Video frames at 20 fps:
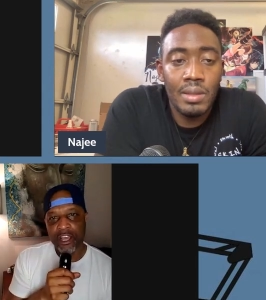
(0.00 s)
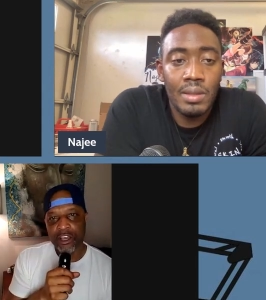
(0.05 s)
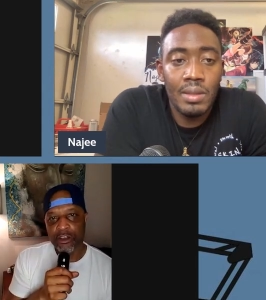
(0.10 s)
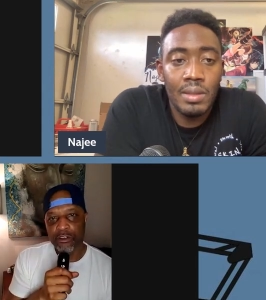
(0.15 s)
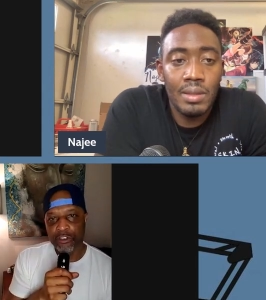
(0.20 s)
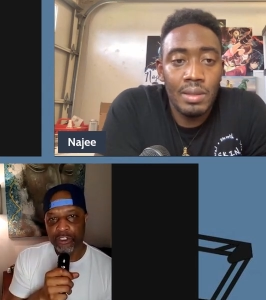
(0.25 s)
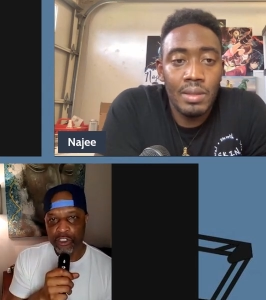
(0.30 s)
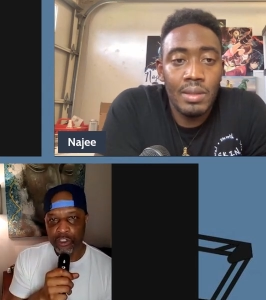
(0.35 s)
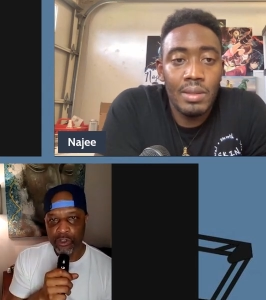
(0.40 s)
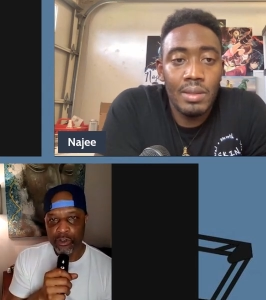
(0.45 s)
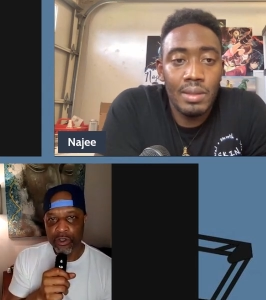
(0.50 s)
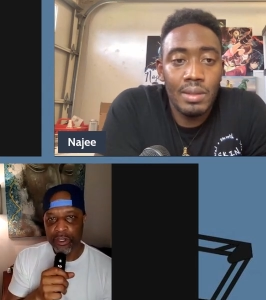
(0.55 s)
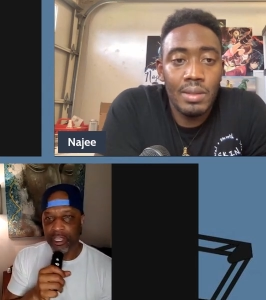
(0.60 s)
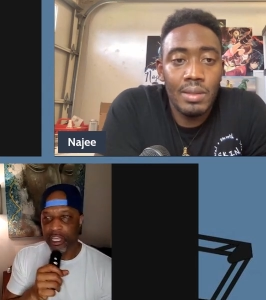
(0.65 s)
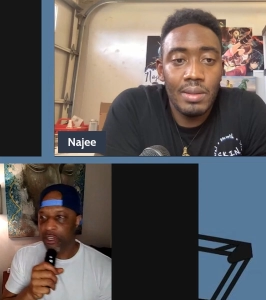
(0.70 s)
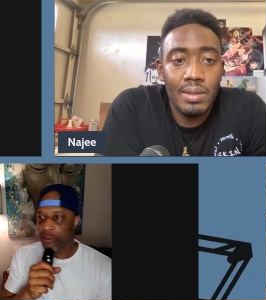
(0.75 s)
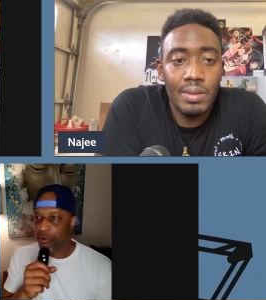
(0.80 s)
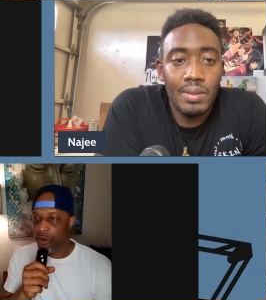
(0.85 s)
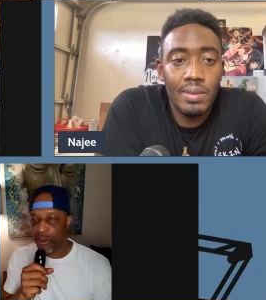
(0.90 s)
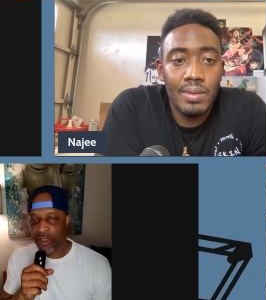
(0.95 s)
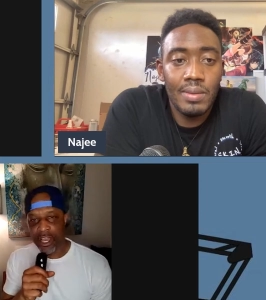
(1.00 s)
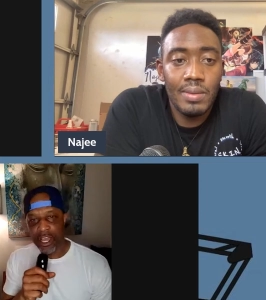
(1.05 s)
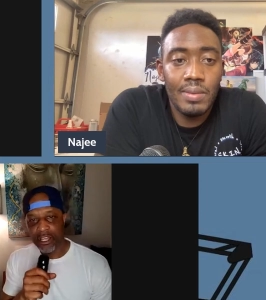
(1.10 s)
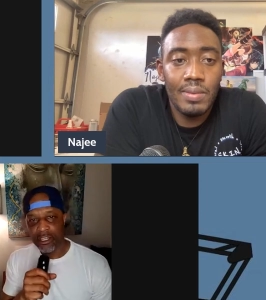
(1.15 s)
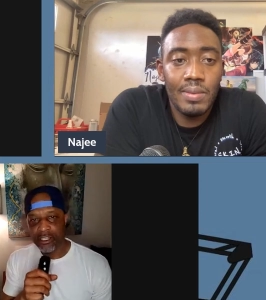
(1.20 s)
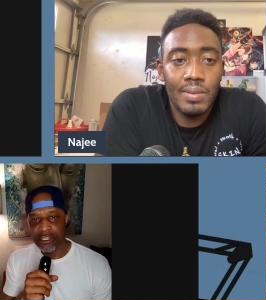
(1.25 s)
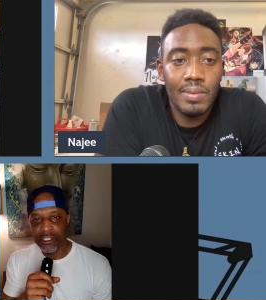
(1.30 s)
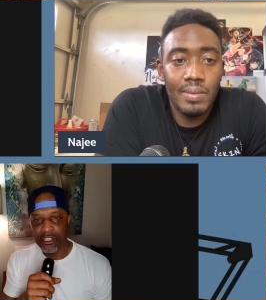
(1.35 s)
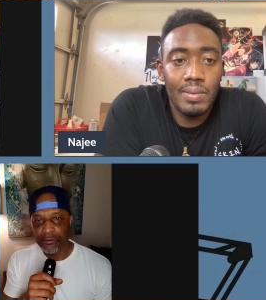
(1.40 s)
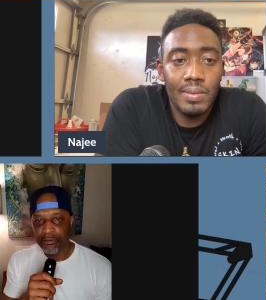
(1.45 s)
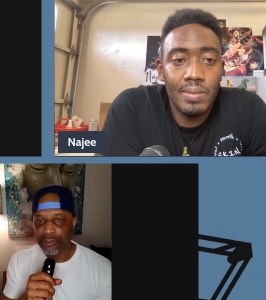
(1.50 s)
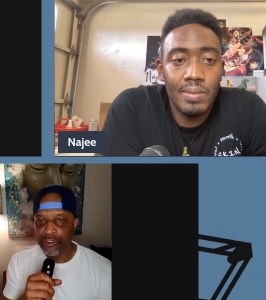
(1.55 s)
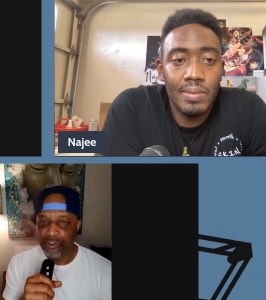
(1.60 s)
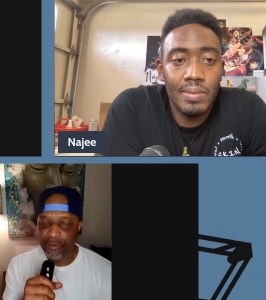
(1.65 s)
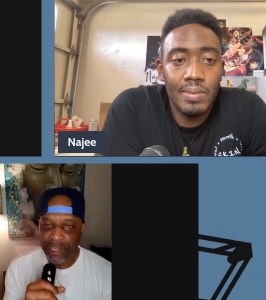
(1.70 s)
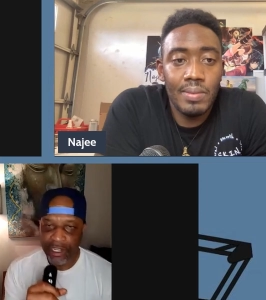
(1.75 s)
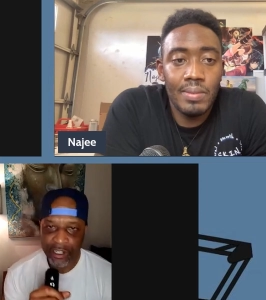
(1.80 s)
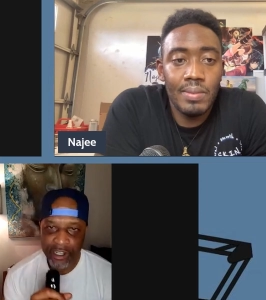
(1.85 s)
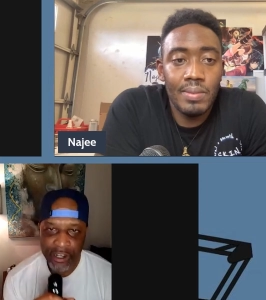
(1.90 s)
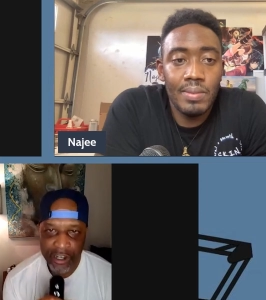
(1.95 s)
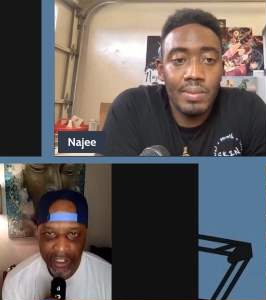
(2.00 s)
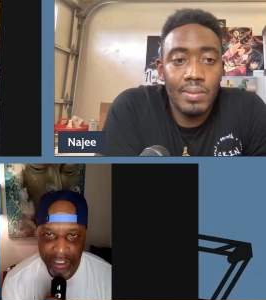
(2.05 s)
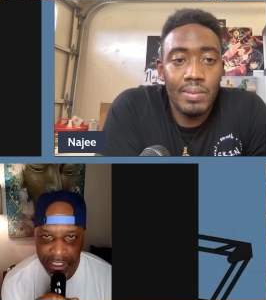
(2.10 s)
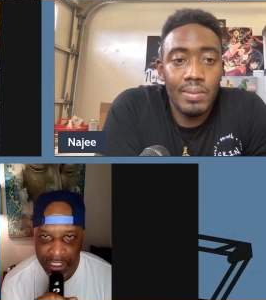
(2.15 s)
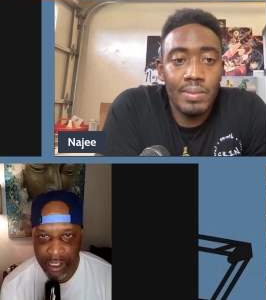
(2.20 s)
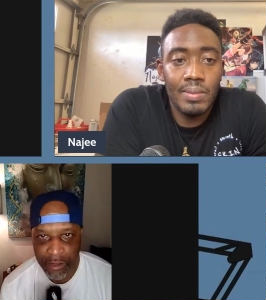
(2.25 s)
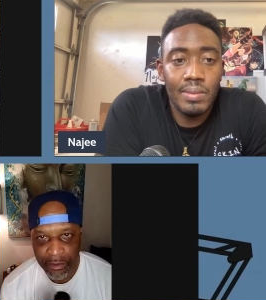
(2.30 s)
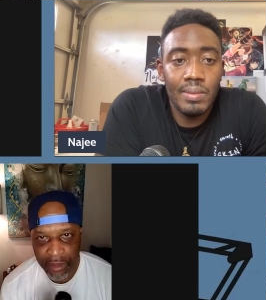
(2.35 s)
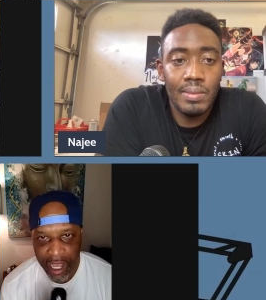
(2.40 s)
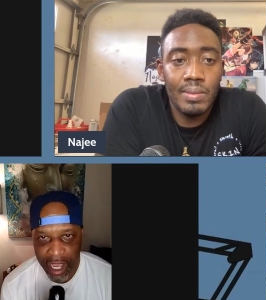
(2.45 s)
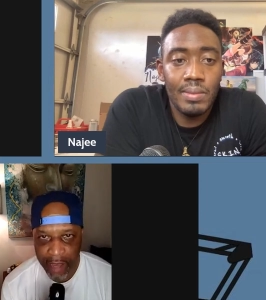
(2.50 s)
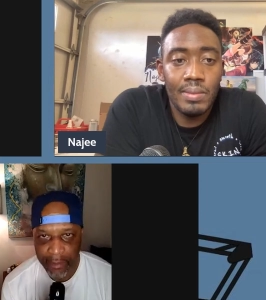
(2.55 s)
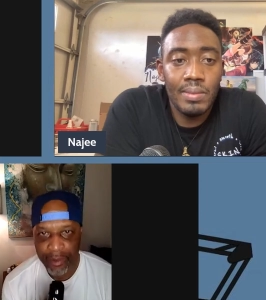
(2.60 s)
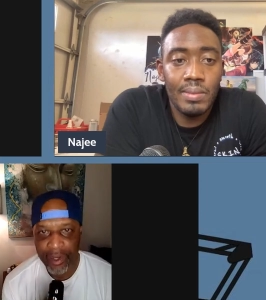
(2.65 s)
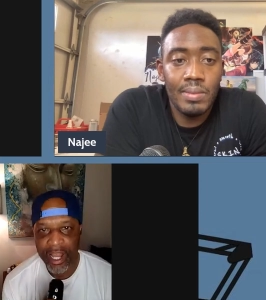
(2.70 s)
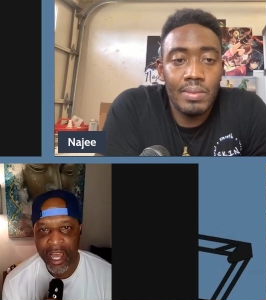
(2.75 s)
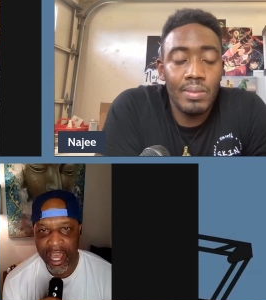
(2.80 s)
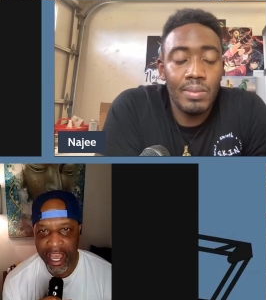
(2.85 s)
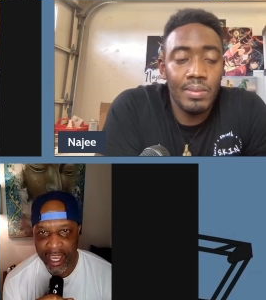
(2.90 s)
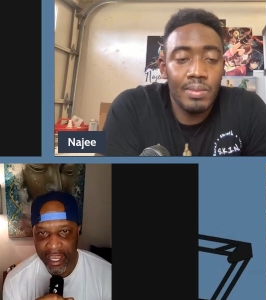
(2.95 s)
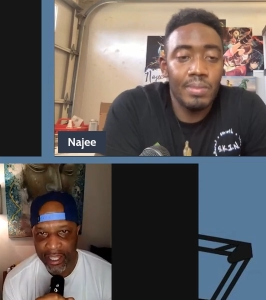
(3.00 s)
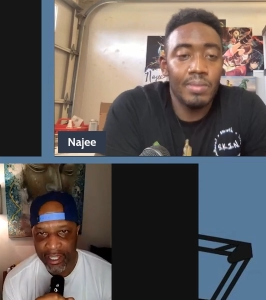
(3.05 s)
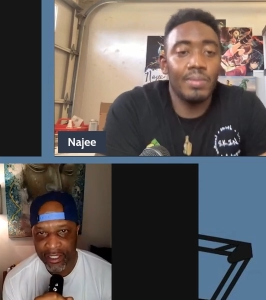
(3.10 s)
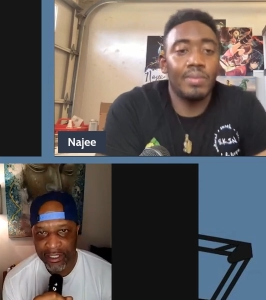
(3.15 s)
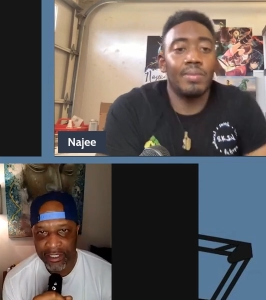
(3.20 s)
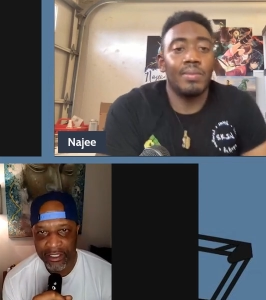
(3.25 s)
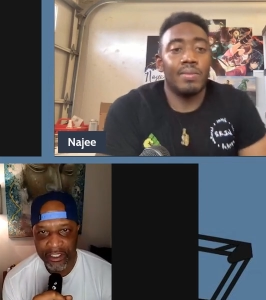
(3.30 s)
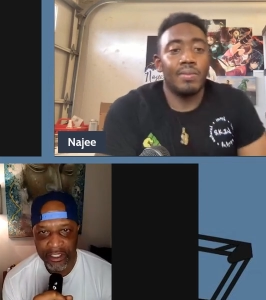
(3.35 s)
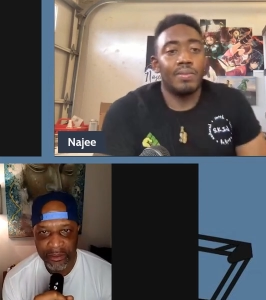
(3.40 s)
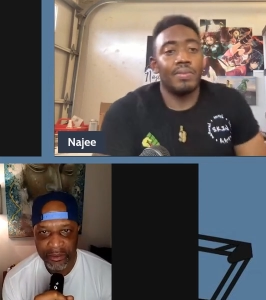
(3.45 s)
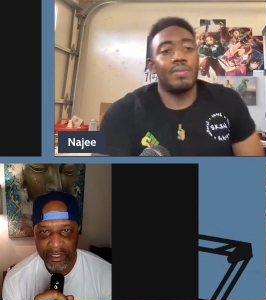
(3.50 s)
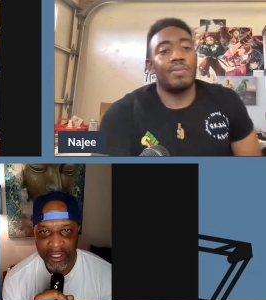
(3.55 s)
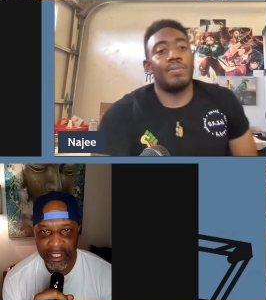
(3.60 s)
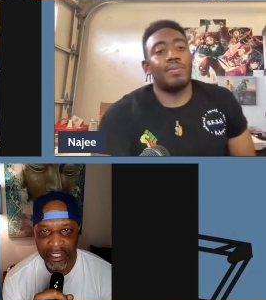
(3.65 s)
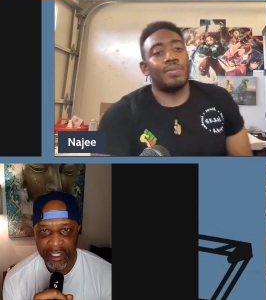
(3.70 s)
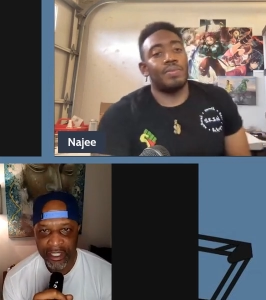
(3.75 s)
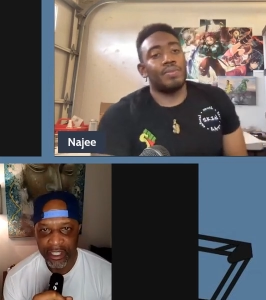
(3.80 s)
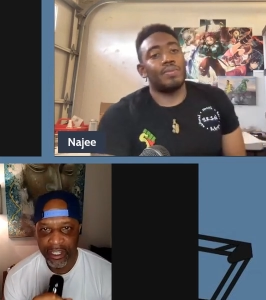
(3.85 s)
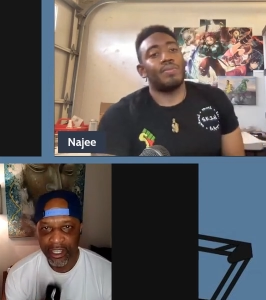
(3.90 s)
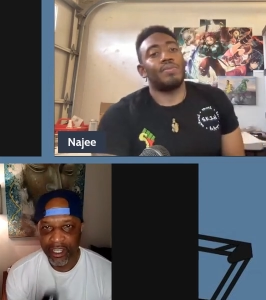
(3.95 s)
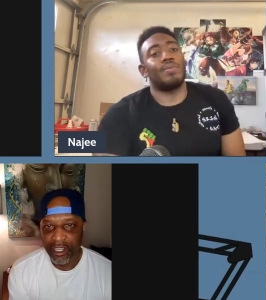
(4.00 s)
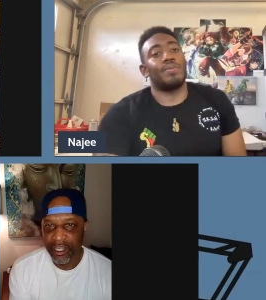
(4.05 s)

Speaker 1: I go do it. It worked out good. Boom, I learned something. I apply it. You know what I'm saying?